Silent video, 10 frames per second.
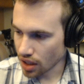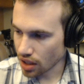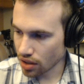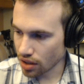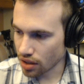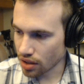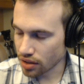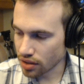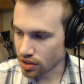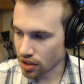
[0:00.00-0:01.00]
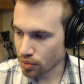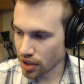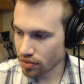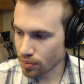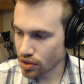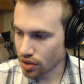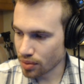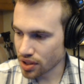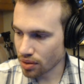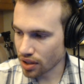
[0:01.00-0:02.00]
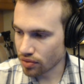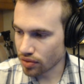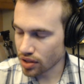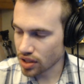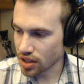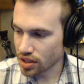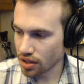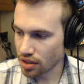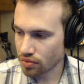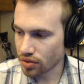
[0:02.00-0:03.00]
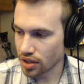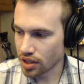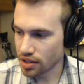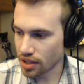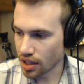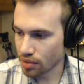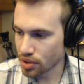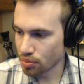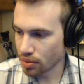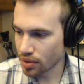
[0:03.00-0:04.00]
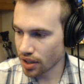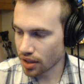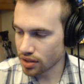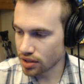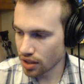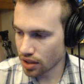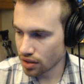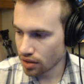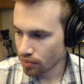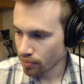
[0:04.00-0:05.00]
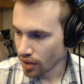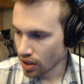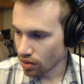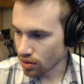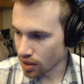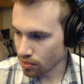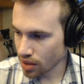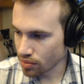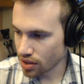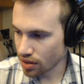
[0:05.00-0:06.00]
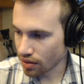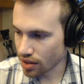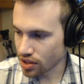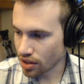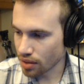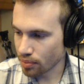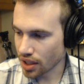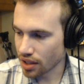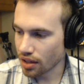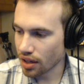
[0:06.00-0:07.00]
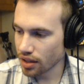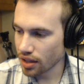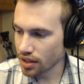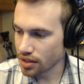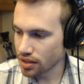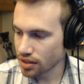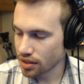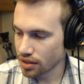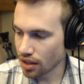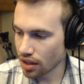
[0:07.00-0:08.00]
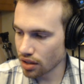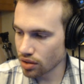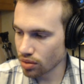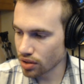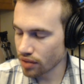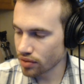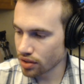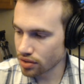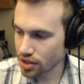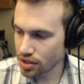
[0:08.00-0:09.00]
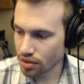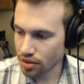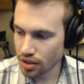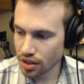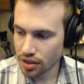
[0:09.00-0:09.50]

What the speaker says: I took a break from streaming so I could focus on studying for exams, but when they are done, or sometime soon, I'm going to start up again. Oh, nice. Oh, cool. You have your own Discord?